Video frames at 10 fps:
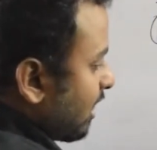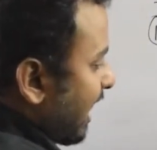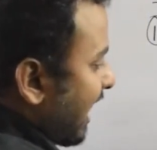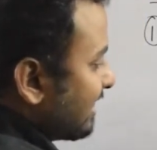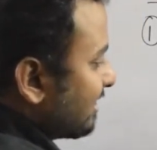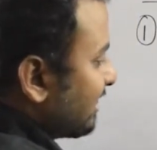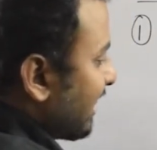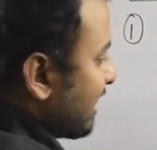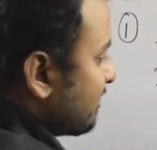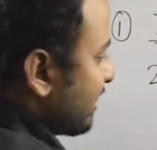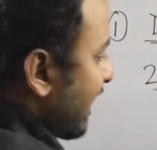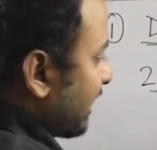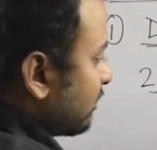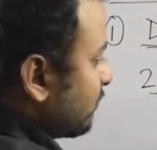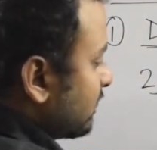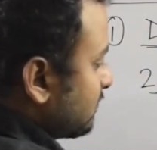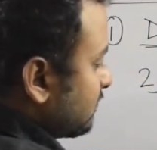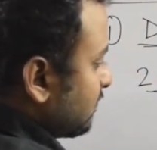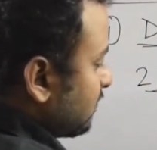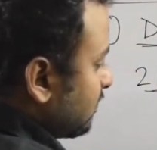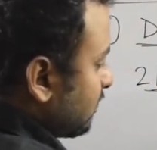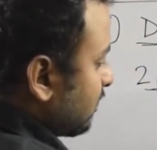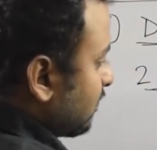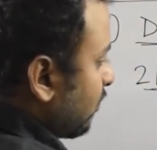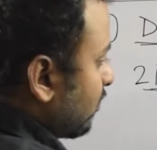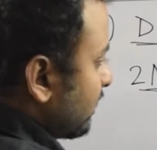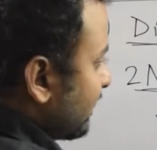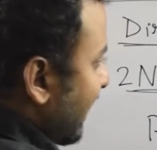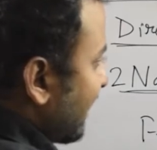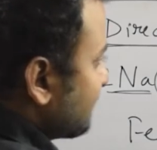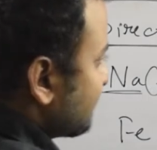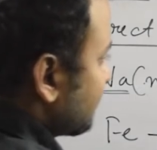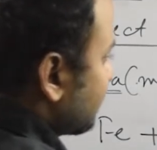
Iron can react with chlorine gas